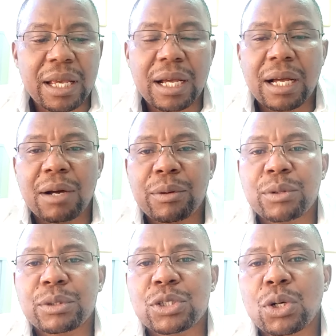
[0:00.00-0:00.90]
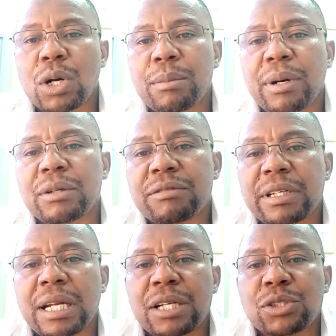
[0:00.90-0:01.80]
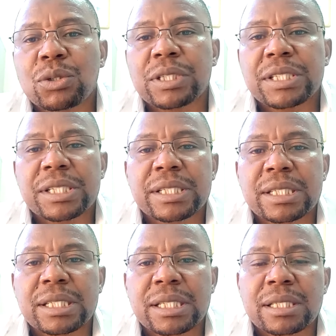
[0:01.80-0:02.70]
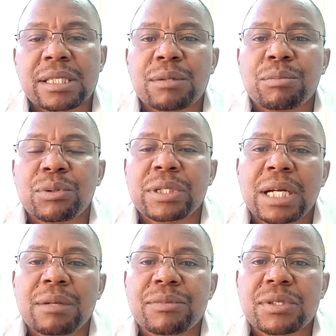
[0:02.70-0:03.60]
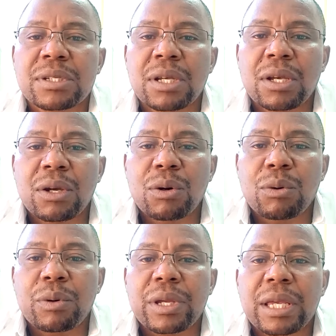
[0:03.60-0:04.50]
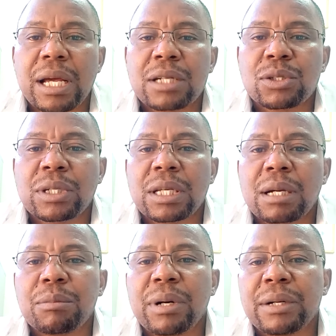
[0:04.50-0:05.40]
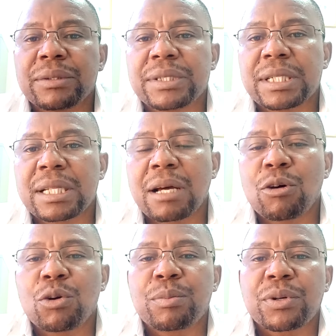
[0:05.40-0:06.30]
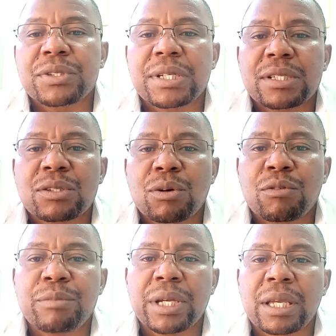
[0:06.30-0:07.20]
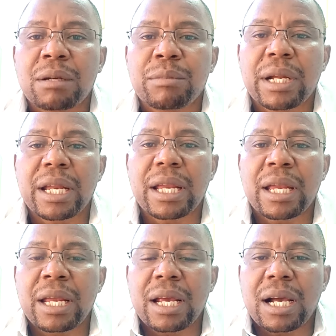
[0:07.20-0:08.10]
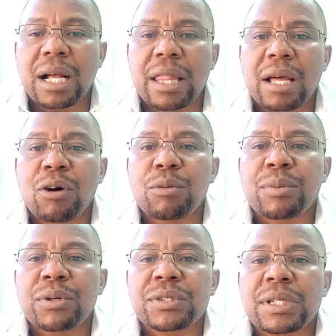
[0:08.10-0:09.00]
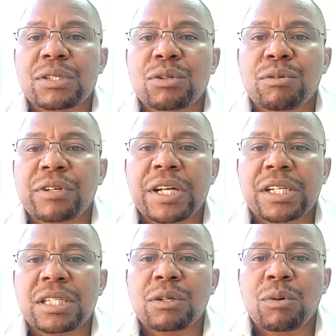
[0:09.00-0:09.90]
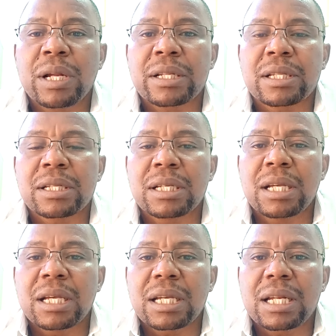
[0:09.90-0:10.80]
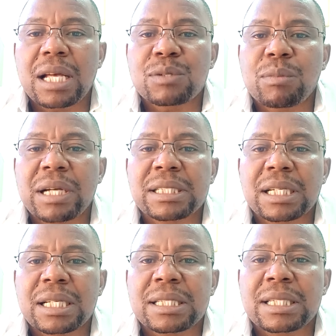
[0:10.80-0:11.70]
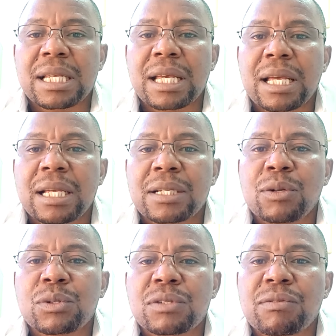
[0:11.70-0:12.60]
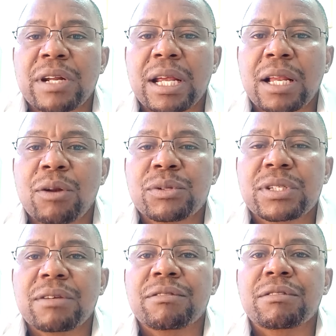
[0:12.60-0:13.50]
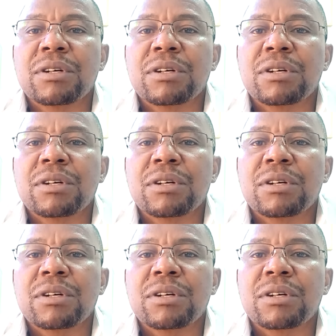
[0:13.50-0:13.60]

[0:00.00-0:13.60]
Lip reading: when we talk about financial literacy in simple terms, we are talking about the whole process of making money and the whole process of creating wealth. In as much as it looks very elusive